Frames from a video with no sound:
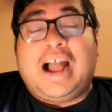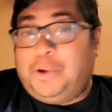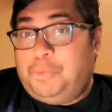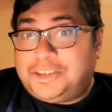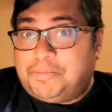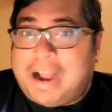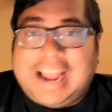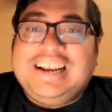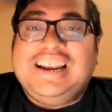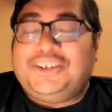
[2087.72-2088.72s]
I wish
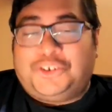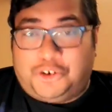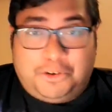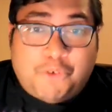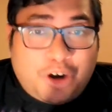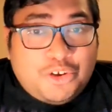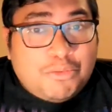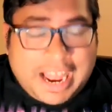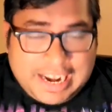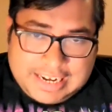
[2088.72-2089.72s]
Biden had showed more
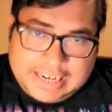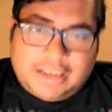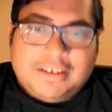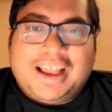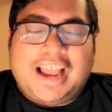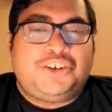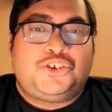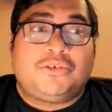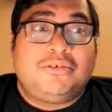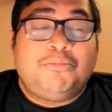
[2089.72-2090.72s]
humanity, had
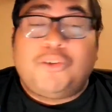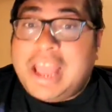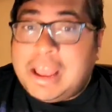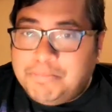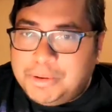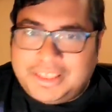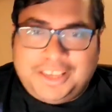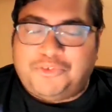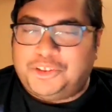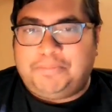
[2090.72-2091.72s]
shown more
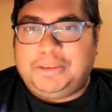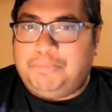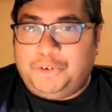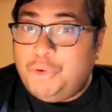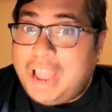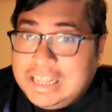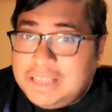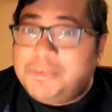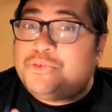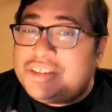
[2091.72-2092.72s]
empathy for the people who held
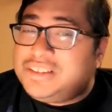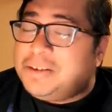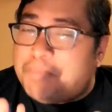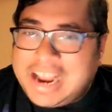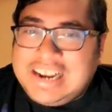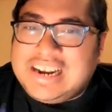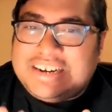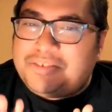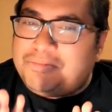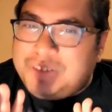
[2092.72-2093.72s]
him. It's just that Biden
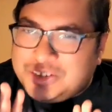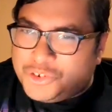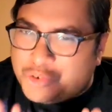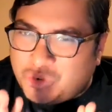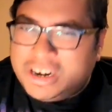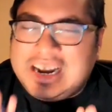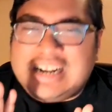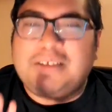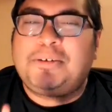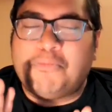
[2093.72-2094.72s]
had just shown a
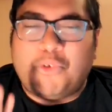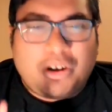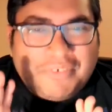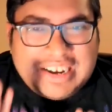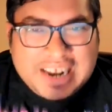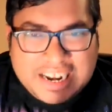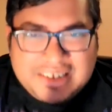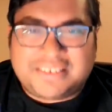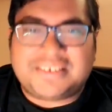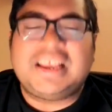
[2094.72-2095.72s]
little bit more of
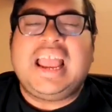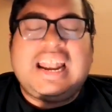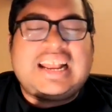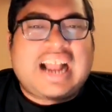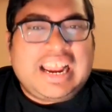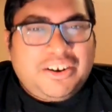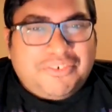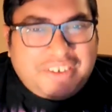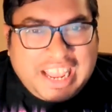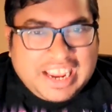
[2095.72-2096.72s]
intelligence and kind
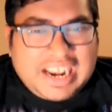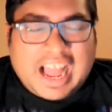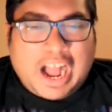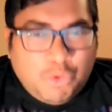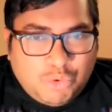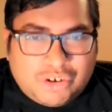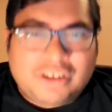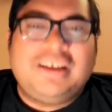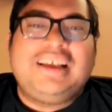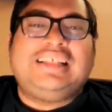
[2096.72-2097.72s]
of taken out
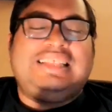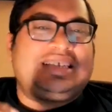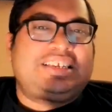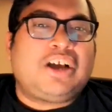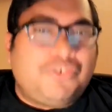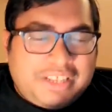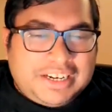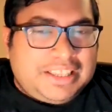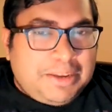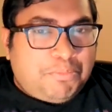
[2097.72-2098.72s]
the stuff
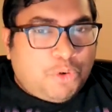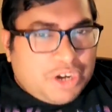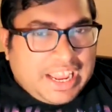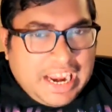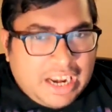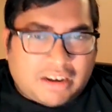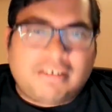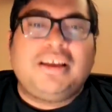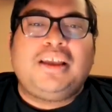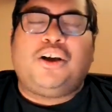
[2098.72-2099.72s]
that they put in.
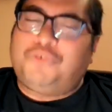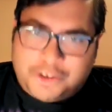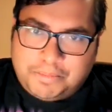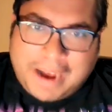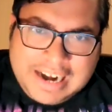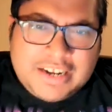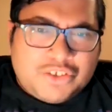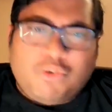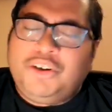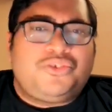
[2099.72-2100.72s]
Of course, Biden
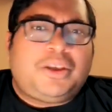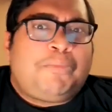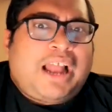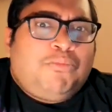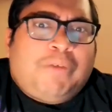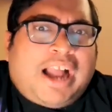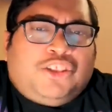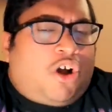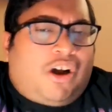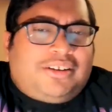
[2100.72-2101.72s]
is going to say, but I
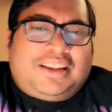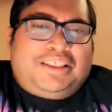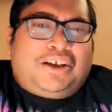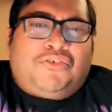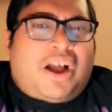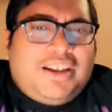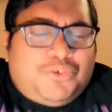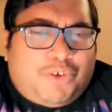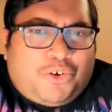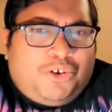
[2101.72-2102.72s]
thought that the
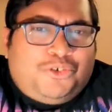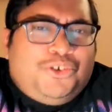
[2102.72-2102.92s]
Afghanis were going to